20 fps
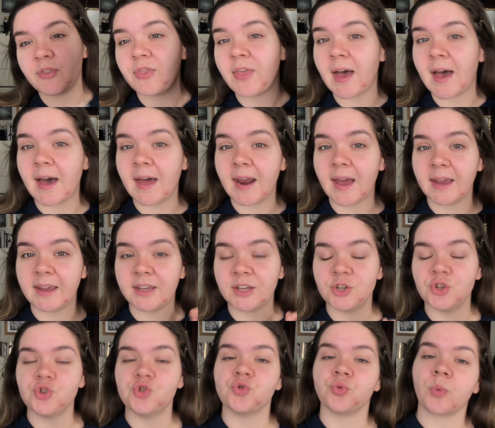that I
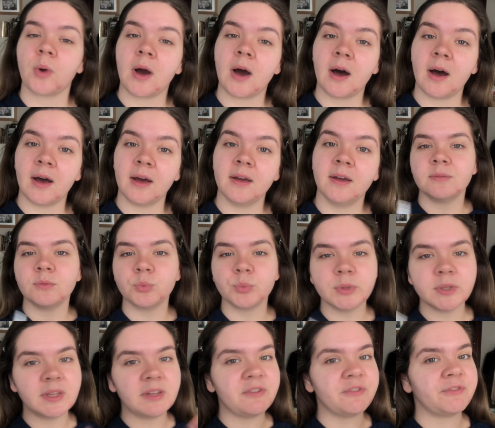can draw
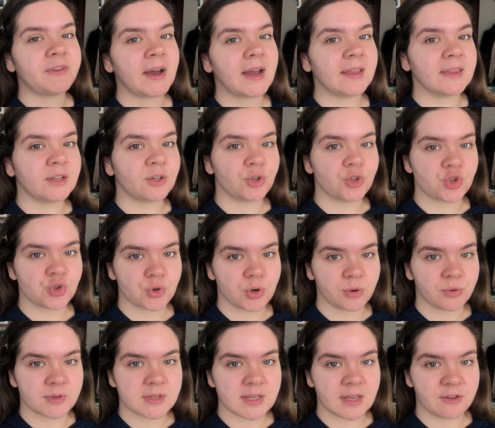really fine little
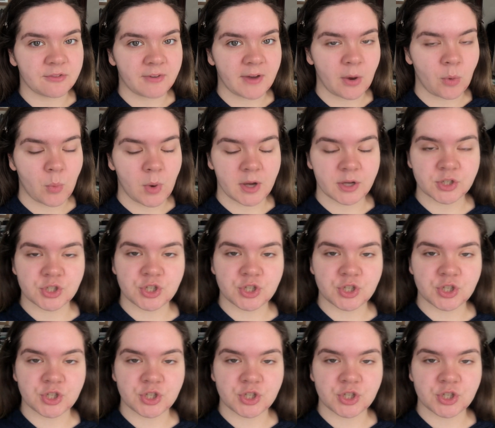strokes if I want